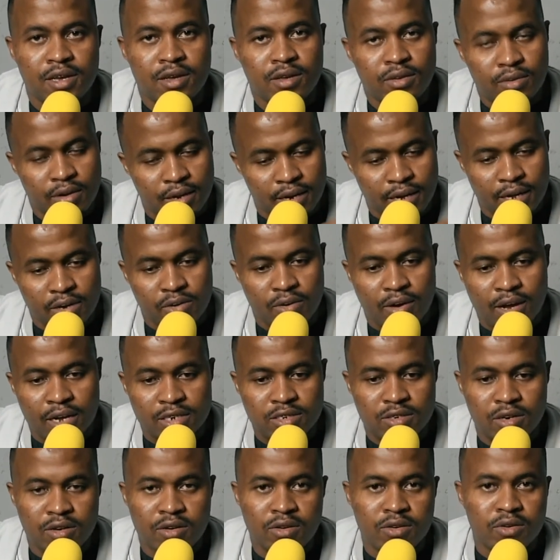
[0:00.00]
You can add your
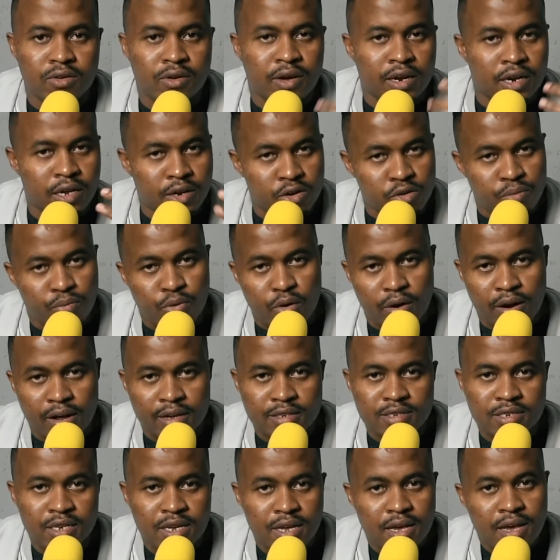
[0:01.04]
catalog, you can add your
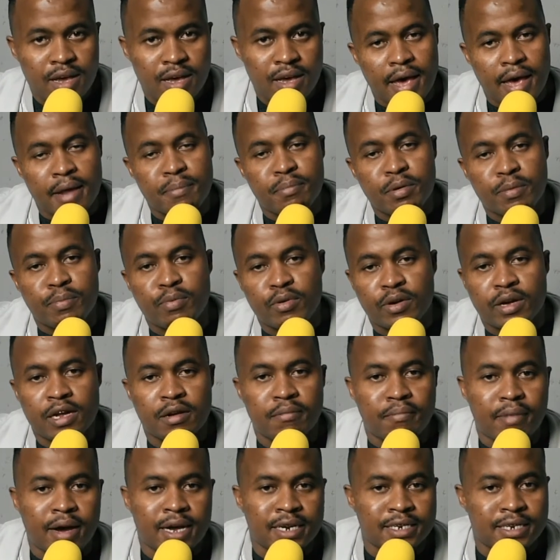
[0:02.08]
products, and people
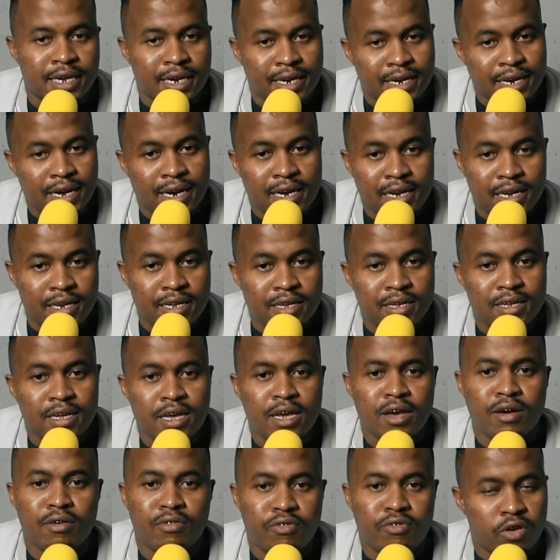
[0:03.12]
can buy directly
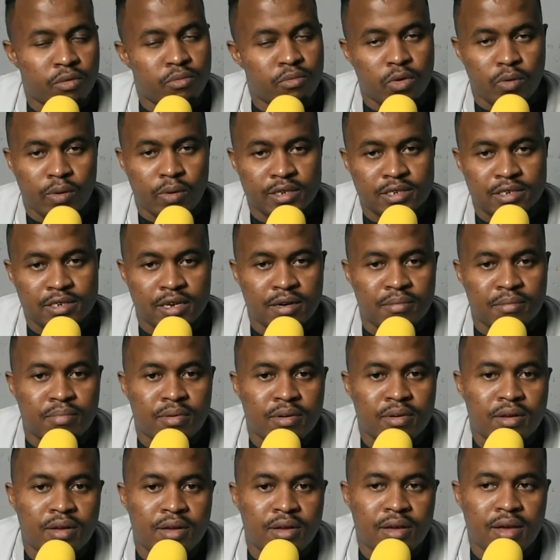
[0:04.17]
from your WhatsApp,
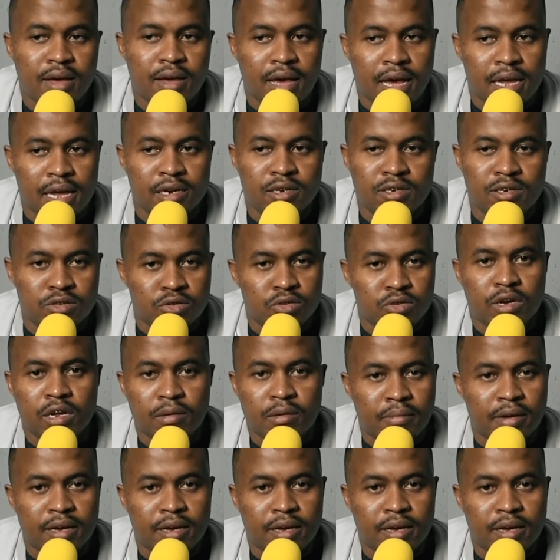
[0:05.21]
and you can